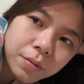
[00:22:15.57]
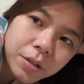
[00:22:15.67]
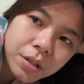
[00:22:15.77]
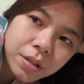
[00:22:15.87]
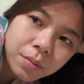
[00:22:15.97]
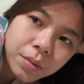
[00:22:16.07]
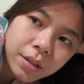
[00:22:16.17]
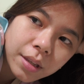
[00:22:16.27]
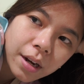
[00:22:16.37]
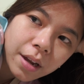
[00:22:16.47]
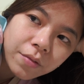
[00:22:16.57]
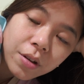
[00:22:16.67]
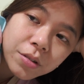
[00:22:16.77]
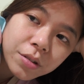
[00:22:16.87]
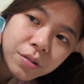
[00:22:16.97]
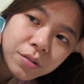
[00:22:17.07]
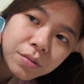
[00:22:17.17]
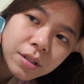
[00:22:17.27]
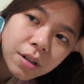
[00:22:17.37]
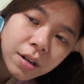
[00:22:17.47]
which is something that I've also
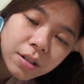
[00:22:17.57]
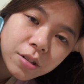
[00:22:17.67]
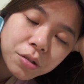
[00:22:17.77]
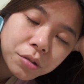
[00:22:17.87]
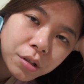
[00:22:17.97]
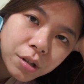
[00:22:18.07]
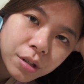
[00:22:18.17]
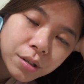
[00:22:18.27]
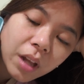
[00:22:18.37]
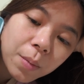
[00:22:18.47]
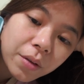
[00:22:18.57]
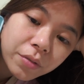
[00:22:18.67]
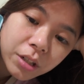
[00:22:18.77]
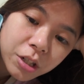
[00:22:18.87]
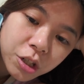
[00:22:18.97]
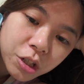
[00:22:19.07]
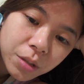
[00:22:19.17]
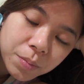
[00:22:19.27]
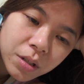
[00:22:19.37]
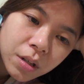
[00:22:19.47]
started to learn about
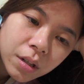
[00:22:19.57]
relationships,